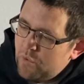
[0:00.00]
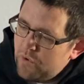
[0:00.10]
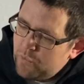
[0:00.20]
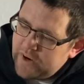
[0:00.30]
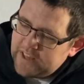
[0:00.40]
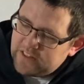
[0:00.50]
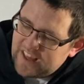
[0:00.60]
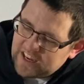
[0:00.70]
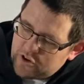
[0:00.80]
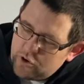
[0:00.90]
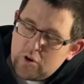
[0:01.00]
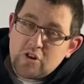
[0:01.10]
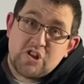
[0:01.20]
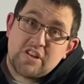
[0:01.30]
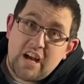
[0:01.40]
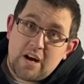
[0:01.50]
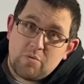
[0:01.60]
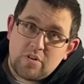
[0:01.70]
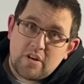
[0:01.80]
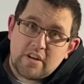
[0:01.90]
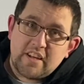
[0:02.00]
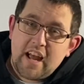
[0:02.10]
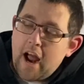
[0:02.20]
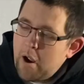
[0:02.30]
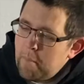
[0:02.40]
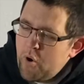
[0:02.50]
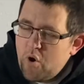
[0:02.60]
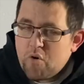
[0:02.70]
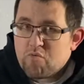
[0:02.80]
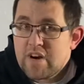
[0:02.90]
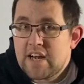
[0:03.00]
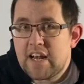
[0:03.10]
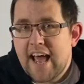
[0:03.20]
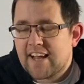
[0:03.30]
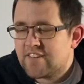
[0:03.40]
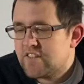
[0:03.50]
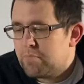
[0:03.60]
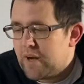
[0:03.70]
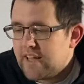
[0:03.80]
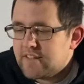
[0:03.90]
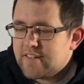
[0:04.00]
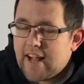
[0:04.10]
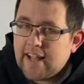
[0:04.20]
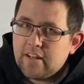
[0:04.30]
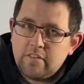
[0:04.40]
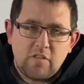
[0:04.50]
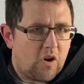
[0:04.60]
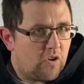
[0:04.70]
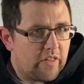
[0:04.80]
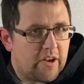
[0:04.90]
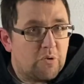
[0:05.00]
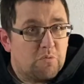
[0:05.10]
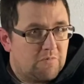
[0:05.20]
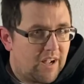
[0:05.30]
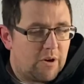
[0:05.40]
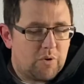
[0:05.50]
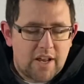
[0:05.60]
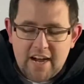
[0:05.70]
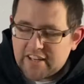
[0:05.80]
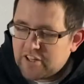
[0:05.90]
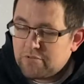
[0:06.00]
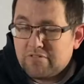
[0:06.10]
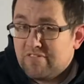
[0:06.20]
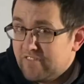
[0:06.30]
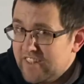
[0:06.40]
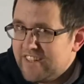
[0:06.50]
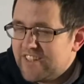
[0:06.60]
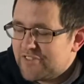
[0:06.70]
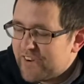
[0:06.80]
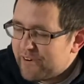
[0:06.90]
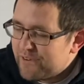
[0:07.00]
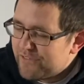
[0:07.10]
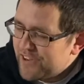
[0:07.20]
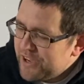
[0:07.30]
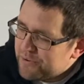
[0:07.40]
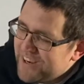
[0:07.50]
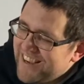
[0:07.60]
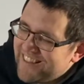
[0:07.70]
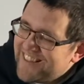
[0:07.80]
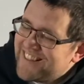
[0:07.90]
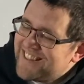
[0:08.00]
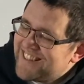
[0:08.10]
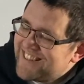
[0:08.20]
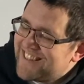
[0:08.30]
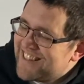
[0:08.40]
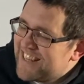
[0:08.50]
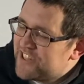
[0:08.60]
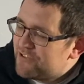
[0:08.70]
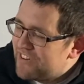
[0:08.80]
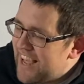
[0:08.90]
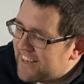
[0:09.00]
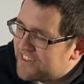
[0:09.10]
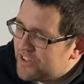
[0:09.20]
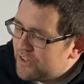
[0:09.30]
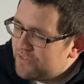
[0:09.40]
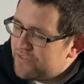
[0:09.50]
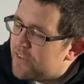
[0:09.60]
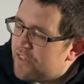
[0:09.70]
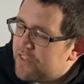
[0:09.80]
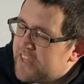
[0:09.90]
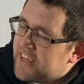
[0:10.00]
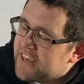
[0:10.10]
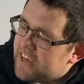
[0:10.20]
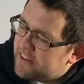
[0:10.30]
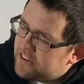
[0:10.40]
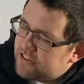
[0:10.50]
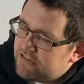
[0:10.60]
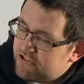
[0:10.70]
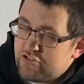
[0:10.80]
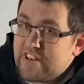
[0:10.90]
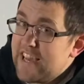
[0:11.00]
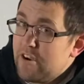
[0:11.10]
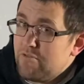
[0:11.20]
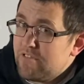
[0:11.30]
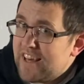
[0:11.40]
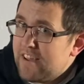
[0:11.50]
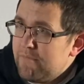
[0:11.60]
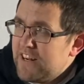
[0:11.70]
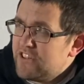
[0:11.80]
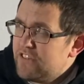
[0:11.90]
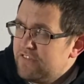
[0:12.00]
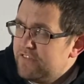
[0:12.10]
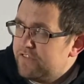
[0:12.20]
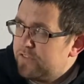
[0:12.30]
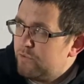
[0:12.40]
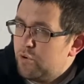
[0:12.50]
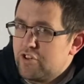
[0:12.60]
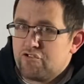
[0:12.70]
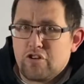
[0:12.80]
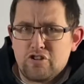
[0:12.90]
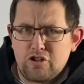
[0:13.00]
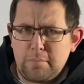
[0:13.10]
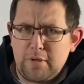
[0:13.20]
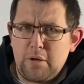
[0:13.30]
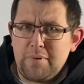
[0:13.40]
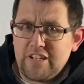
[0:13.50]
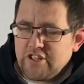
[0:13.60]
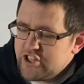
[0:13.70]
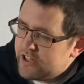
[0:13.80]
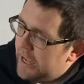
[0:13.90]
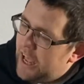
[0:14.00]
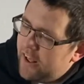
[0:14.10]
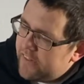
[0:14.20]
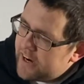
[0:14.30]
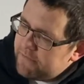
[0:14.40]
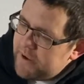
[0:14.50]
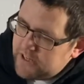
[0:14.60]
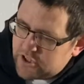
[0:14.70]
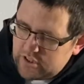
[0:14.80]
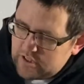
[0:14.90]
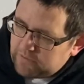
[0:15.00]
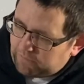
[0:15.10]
with gorgeous artwork, a more relaxed playstyle, although I will argue in this very review that this is the least relaxed of the trio that I've mentioned, quadrotroblish that I've mentioned.